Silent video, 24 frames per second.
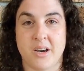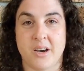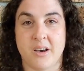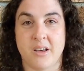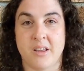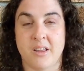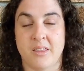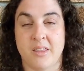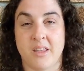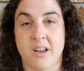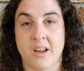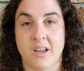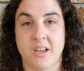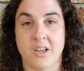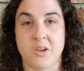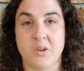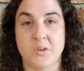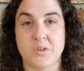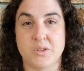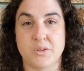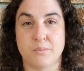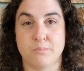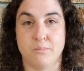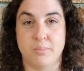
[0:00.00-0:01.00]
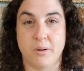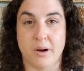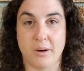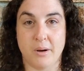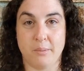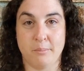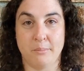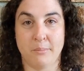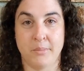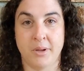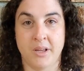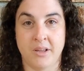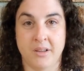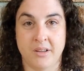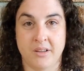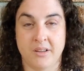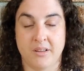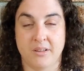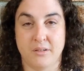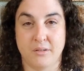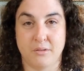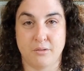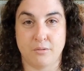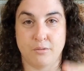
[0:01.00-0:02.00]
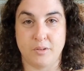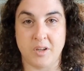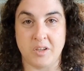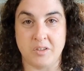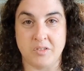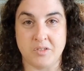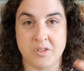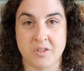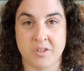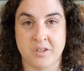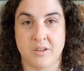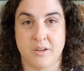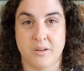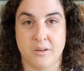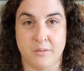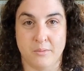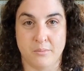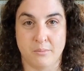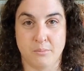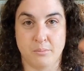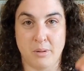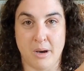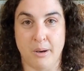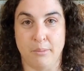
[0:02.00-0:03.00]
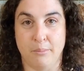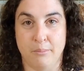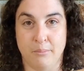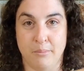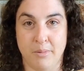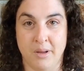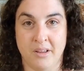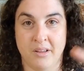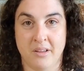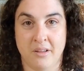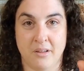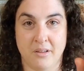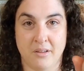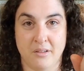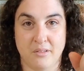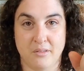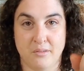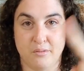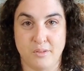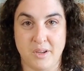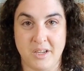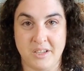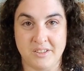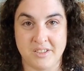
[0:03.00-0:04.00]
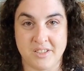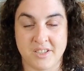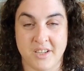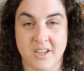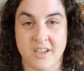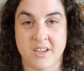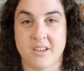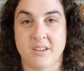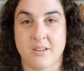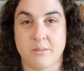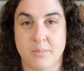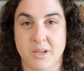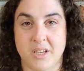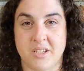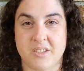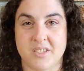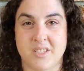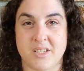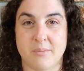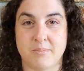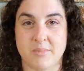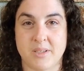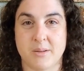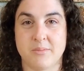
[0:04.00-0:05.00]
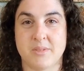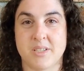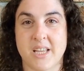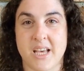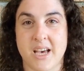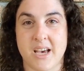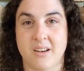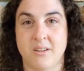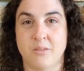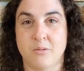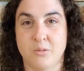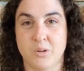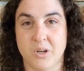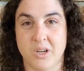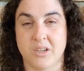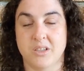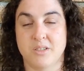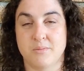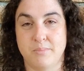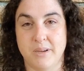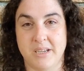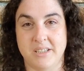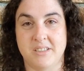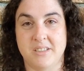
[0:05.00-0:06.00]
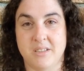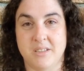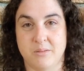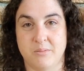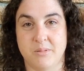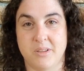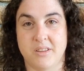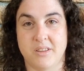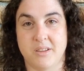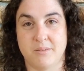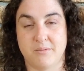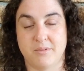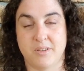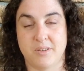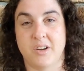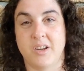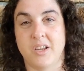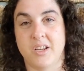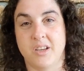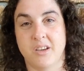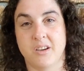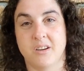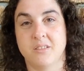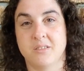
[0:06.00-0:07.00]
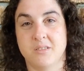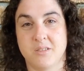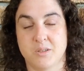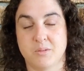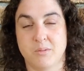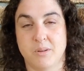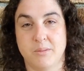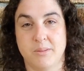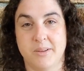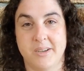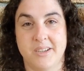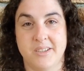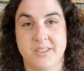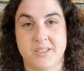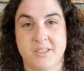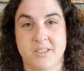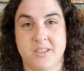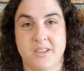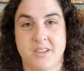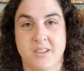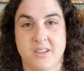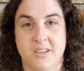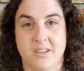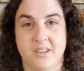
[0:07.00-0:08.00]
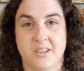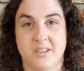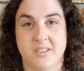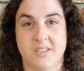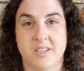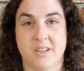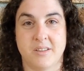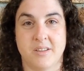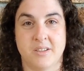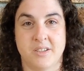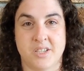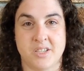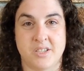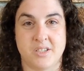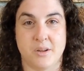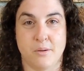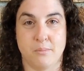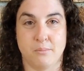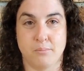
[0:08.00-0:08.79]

and then I use feet, bum feet, because sometimes that works better with the very young swimmers. And so they're just